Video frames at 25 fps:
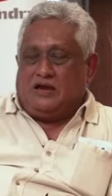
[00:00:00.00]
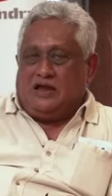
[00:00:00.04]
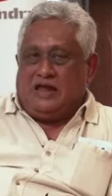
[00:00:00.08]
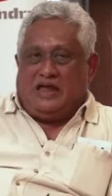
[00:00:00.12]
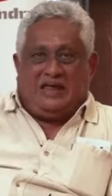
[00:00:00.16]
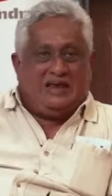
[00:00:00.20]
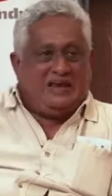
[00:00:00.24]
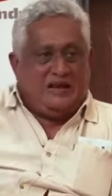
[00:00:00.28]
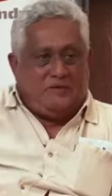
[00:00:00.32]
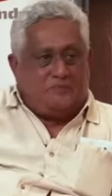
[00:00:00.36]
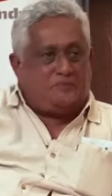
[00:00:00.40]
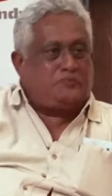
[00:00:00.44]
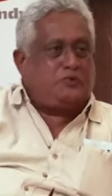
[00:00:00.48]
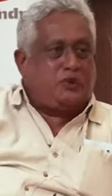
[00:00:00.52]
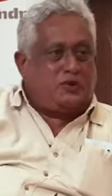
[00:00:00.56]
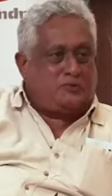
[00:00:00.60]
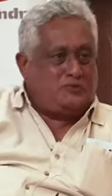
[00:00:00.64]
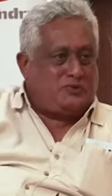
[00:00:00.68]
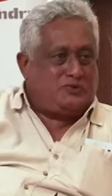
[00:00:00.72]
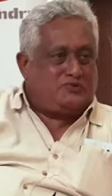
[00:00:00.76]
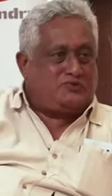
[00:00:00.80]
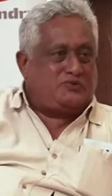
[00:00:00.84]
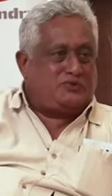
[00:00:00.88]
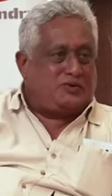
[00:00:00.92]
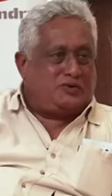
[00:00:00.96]
any
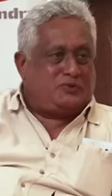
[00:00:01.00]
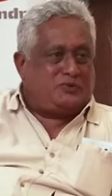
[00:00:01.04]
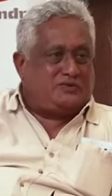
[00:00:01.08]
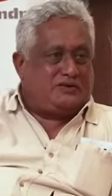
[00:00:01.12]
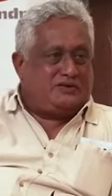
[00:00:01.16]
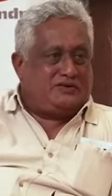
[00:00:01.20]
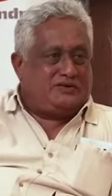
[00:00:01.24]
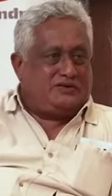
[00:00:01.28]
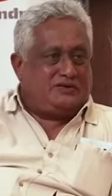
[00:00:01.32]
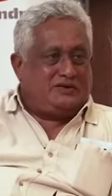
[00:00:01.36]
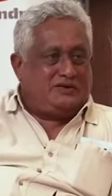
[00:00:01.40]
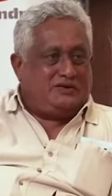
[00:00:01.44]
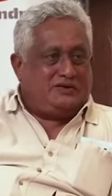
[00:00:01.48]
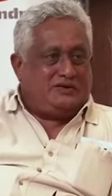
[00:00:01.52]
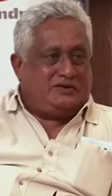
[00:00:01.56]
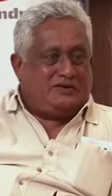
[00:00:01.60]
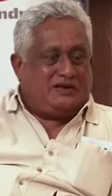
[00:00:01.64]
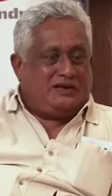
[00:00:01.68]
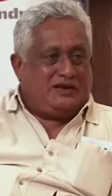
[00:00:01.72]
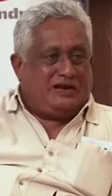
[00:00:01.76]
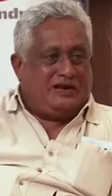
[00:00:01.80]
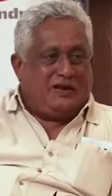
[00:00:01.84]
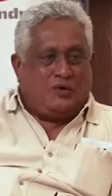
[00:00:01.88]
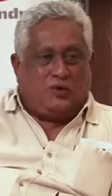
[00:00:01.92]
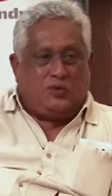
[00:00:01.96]
problem solving
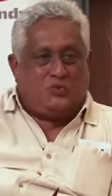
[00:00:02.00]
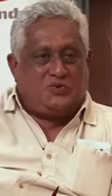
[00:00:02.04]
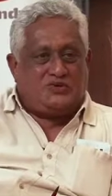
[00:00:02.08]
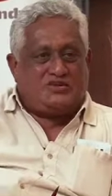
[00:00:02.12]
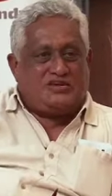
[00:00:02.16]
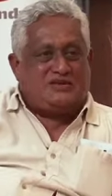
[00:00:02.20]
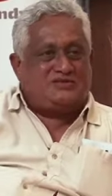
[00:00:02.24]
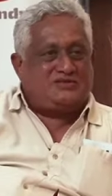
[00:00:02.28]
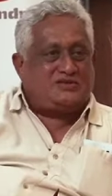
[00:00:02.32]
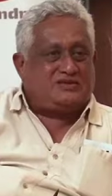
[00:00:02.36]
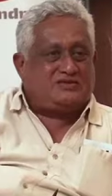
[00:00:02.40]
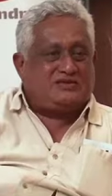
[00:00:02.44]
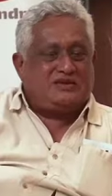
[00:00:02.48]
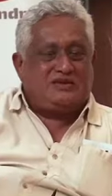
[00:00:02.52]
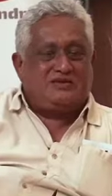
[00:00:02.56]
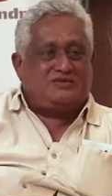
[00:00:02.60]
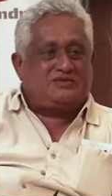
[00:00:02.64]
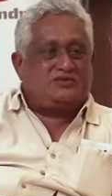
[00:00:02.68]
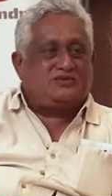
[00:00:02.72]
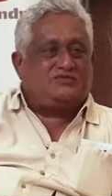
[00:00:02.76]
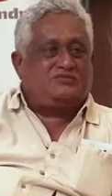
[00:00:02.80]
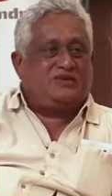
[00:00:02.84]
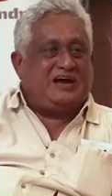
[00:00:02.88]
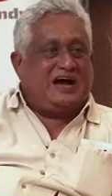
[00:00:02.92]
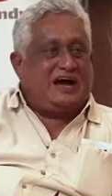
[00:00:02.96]
always has a sense
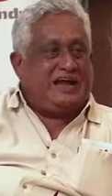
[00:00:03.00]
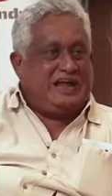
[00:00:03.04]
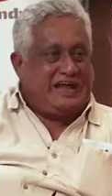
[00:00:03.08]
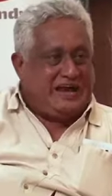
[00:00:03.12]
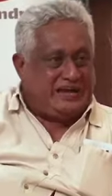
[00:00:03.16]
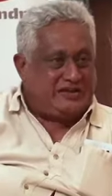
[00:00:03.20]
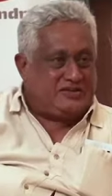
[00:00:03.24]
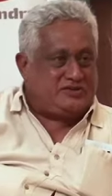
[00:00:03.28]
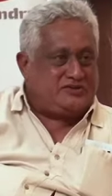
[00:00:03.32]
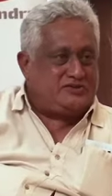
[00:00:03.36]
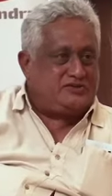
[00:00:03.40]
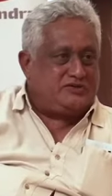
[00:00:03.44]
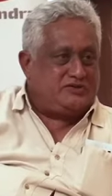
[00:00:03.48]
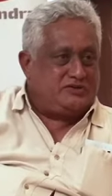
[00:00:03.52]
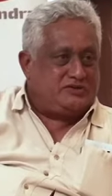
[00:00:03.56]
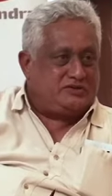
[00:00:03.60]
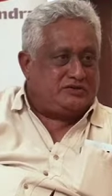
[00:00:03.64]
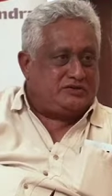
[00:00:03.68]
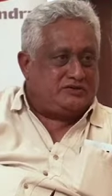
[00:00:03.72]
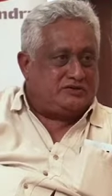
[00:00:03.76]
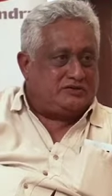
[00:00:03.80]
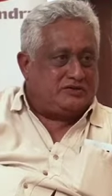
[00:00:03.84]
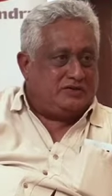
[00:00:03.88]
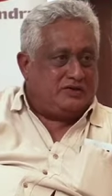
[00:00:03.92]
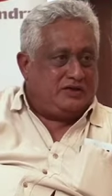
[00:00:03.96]
of
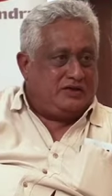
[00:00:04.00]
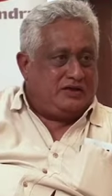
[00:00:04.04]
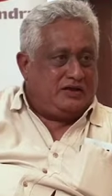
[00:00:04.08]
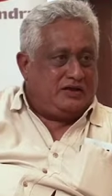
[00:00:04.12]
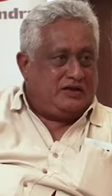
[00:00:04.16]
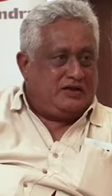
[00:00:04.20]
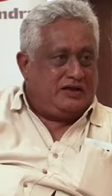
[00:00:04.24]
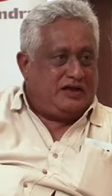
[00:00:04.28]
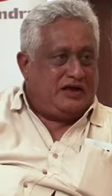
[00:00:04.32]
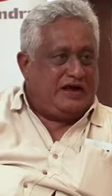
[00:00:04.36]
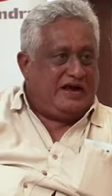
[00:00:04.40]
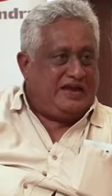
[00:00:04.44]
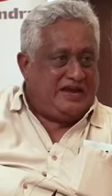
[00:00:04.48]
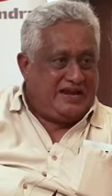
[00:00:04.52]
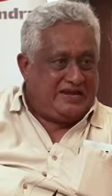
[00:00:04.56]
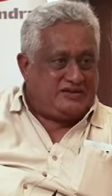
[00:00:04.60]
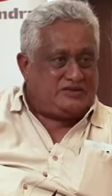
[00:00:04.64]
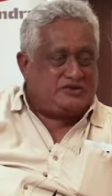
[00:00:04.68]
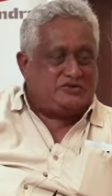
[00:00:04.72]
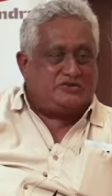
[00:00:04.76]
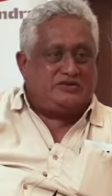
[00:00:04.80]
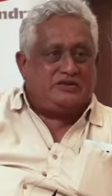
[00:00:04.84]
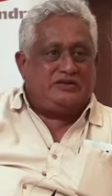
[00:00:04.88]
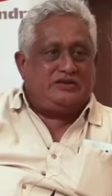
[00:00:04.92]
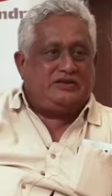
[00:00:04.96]
iatrogeny.
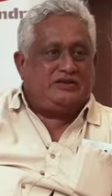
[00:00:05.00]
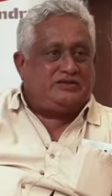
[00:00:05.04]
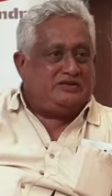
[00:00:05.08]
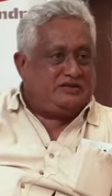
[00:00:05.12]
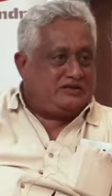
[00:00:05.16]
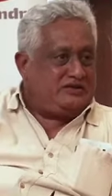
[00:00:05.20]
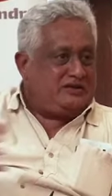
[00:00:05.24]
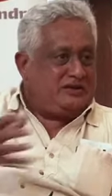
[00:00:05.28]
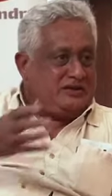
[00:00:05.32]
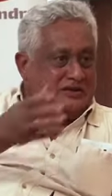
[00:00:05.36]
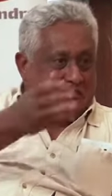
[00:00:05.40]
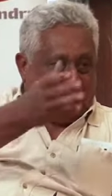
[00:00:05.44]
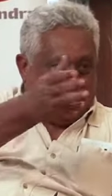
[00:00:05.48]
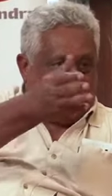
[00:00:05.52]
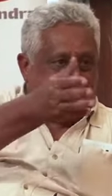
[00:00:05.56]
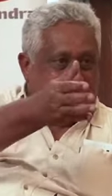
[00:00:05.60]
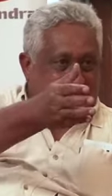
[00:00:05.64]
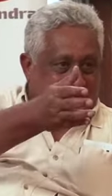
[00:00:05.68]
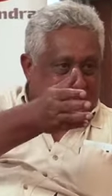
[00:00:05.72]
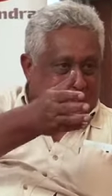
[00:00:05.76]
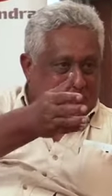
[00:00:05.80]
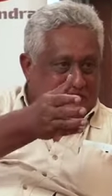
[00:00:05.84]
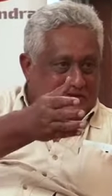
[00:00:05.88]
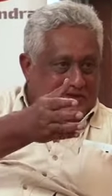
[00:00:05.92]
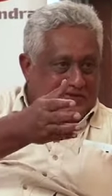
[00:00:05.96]
Iatrogeny, in a
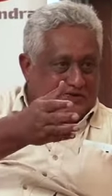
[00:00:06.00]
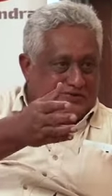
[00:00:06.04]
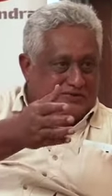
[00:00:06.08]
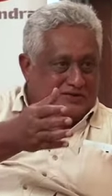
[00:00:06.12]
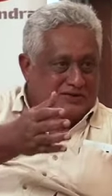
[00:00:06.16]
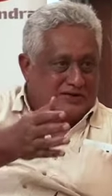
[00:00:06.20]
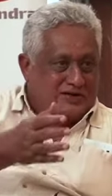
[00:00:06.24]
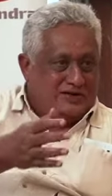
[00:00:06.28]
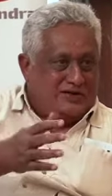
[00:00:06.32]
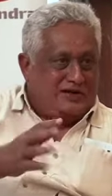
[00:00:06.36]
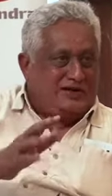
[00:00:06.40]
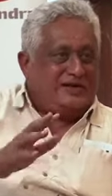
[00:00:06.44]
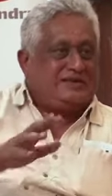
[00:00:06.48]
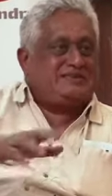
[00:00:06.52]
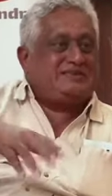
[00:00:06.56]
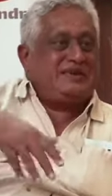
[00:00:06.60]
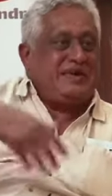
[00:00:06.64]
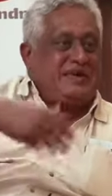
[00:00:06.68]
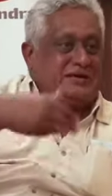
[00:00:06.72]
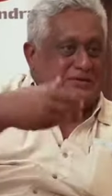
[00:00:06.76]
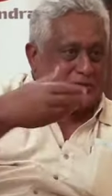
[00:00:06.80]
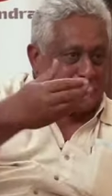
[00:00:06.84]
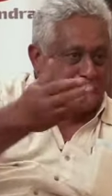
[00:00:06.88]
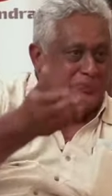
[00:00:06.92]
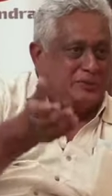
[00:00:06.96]
doctor's sense, is
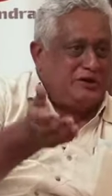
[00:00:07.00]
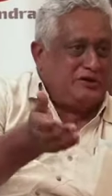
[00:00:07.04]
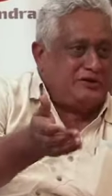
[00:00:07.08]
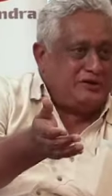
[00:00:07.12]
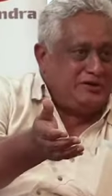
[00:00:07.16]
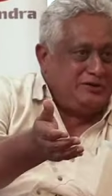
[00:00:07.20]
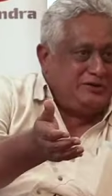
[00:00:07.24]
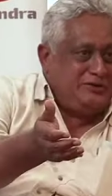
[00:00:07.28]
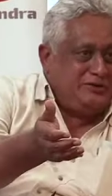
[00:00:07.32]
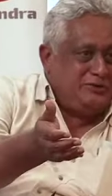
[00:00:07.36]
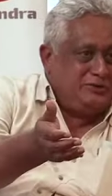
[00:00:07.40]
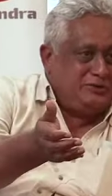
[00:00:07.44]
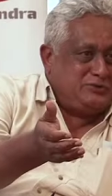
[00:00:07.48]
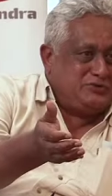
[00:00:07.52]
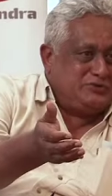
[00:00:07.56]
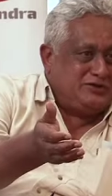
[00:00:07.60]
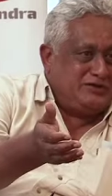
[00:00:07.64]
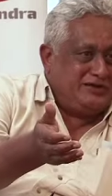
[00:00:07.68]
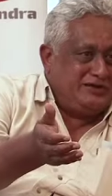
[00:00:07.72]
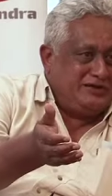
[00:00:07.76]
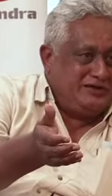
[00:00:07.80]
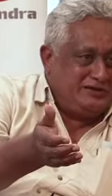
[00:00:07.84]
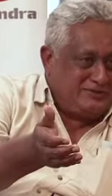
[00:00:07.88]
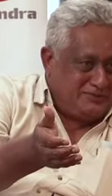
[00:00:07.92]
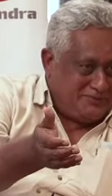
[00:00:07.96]
expert-induced
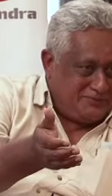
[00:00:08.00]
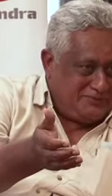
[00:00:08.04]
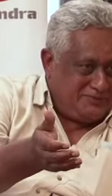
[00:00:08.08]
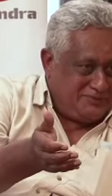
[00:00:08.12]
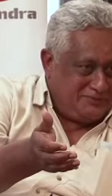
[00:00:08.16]
illness.